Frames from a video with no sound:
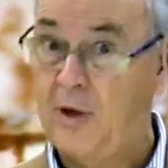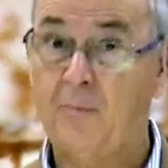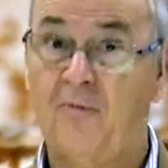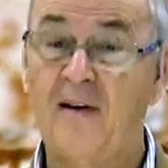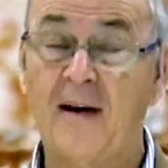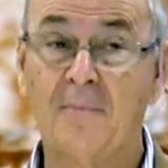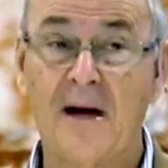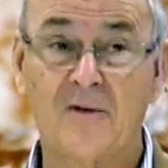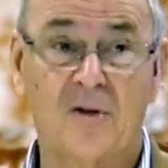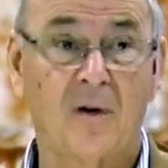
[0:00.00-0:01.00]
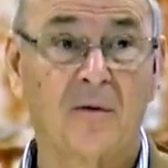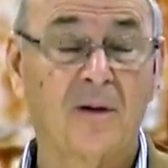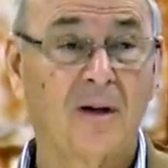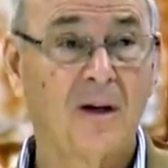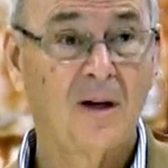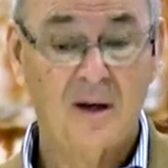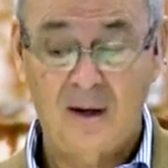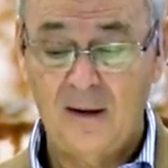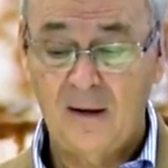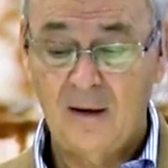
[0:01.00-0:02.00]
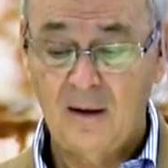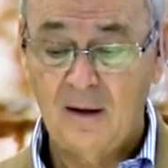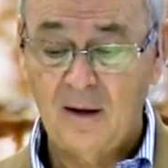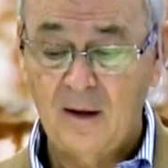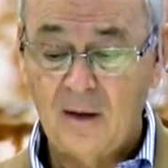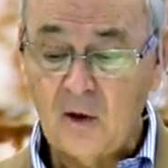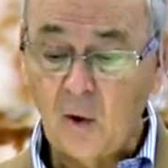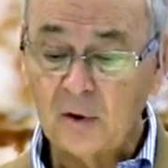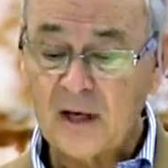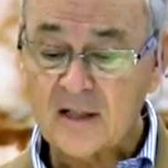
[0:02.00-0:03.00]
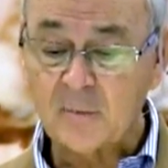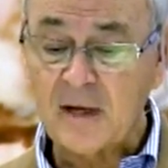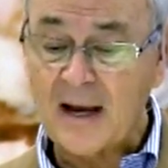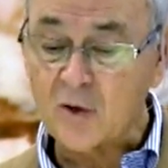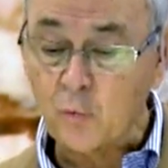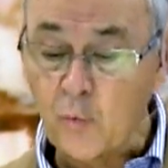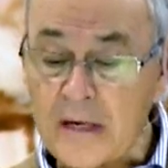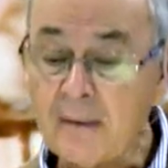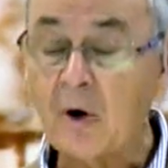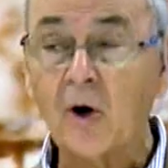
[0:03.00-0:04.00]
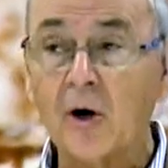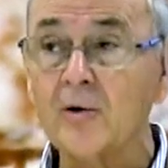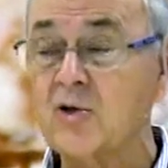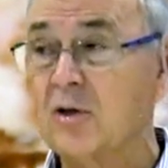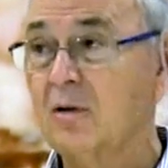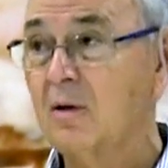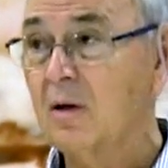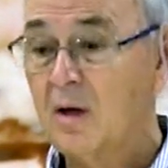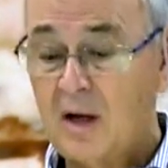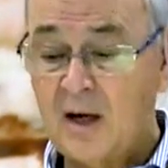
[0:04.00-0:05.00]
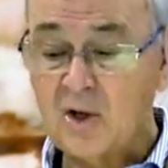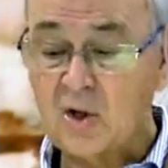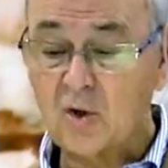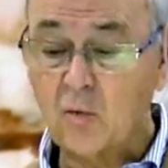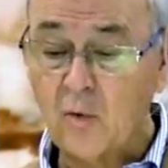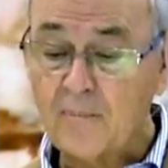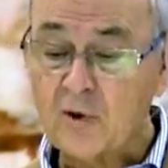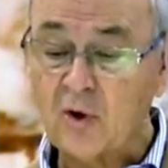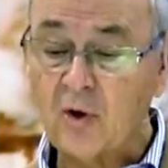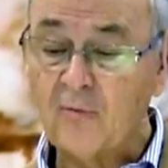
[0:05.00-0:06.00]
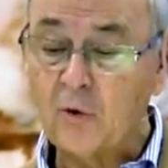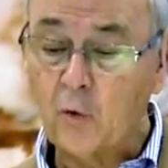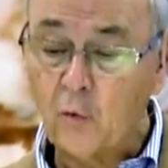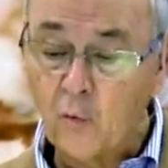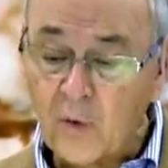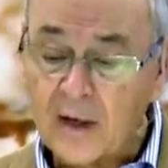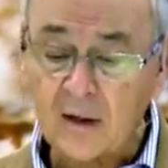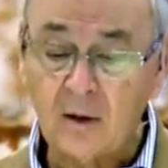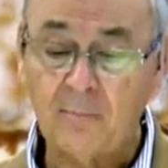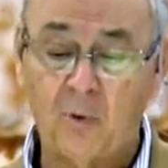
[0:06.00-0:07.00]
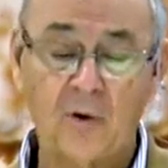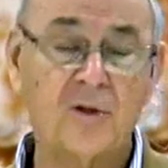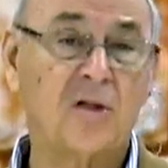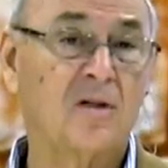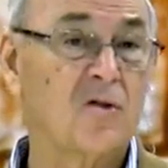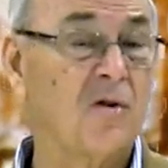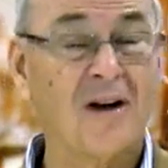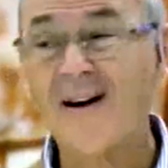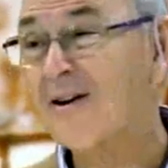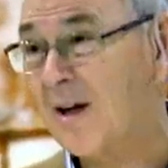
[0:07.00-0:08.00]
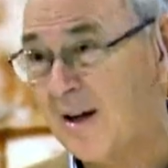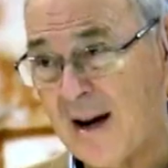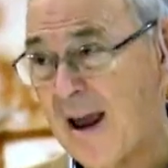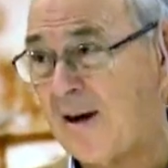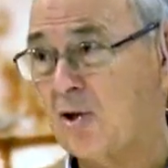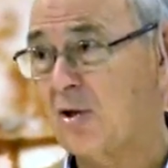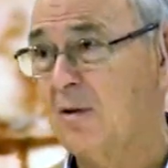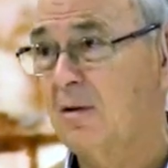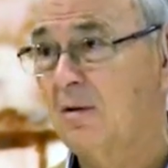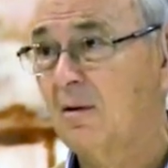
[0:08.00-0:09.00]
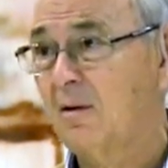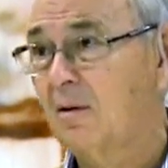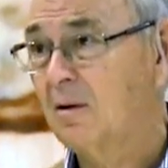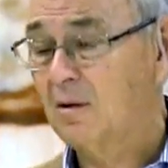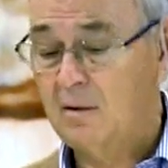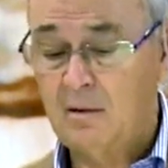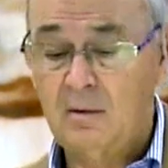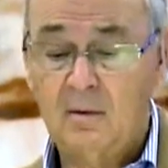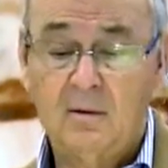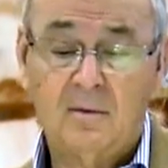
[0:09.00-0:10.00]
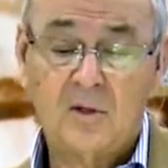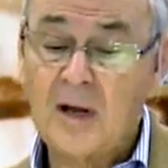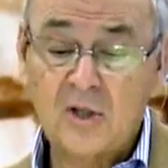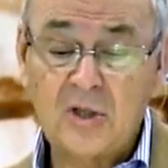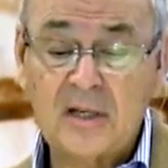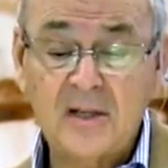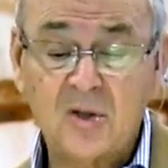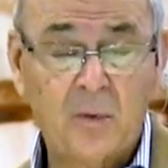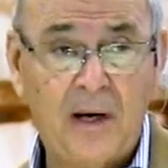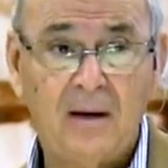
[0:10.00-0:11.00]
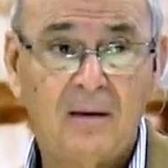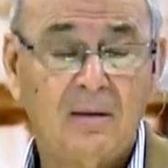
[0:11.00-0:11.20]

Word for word: pretty prophetic milestone, the Old Testament has reemerged as scripture of critical importance concerning our day and age. It's not just history.